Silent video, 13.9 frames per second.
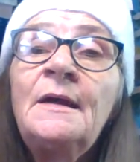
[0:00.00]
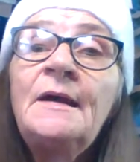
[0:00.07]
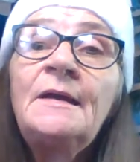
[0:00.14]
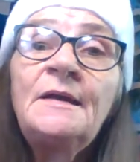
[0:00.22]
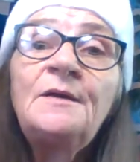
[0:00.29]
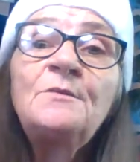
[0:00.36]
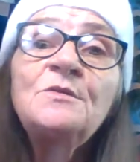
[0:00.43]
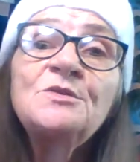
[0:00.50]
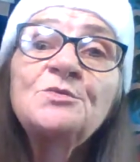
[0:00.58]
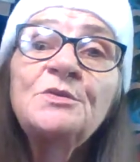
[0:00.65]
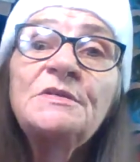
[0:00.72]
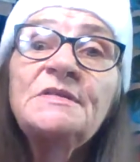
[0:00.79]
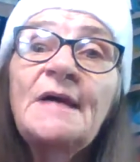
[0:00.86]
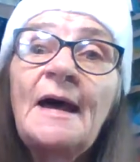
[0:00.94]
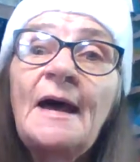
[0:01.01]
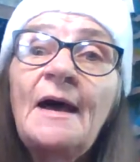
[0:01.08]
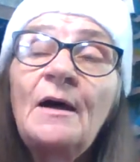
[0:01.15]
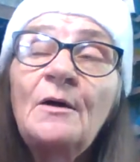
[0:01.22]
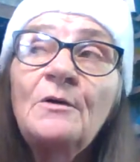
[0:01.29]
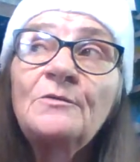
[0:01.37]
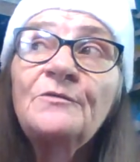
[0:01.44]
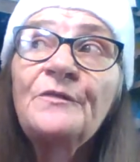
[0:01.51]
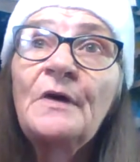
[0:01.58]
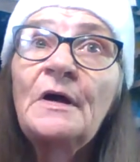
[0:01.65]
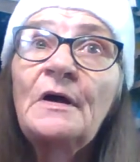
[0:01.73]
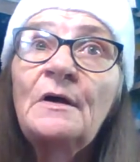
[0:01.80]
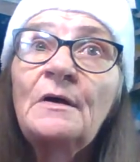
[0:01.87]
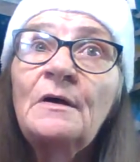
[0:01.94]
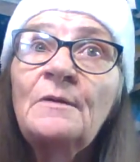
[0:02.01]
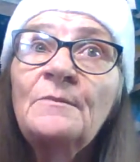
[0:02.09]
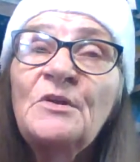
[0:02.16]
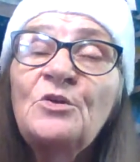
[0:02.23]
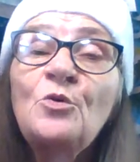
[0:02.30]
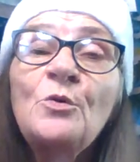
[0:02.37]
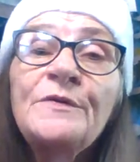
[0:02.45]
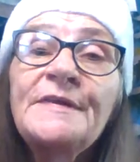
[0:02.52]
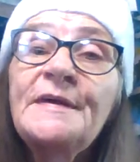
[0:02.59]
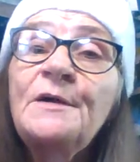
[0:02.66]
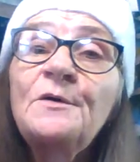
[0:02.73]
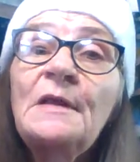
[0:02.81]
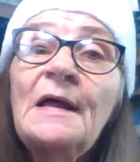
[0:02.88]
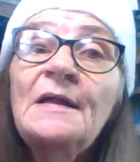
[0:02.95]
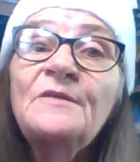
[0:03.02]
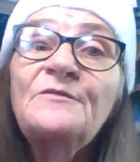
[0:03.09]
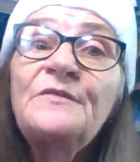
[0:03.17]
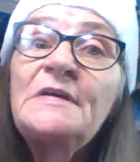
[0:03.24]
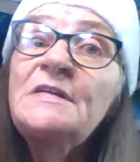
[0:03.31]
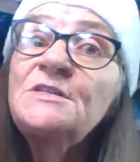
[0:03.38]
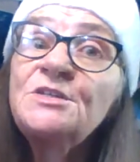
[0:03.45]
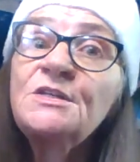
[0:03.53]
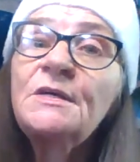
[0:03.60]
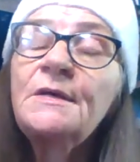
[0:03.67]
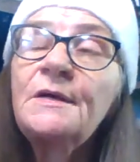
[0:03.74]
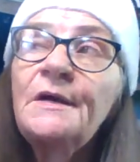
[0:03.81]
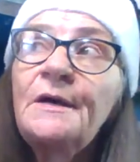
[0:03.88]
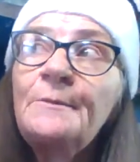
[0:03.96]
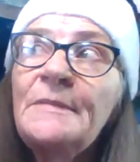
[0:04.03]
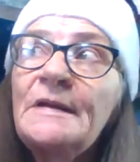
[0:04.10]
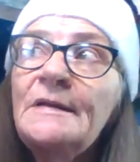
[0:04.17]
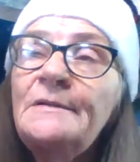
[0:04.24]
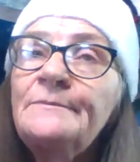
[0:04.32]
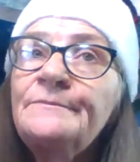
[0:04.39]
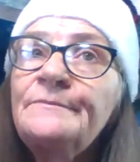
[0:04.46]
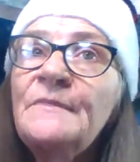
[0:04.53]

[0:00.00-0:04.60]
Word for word: and he was retired from the North Carolina Finishing Company,